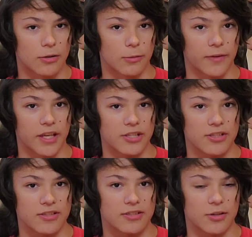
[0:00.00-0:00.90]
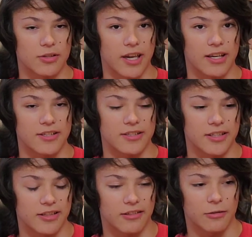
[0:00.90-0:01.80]
notifications so you actually
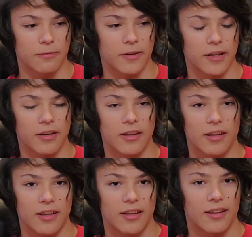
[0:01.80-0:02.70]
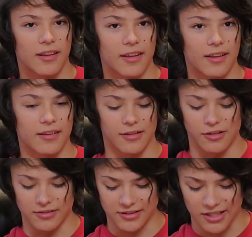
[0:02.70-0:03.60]
get notified and you
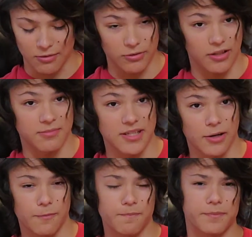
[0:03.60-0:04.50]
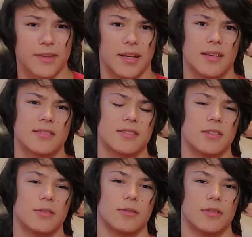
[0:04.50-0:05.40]
can see it when it comes out.
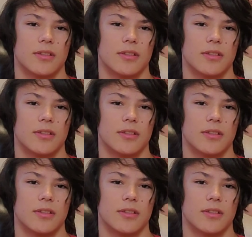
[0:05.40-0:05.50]
Also,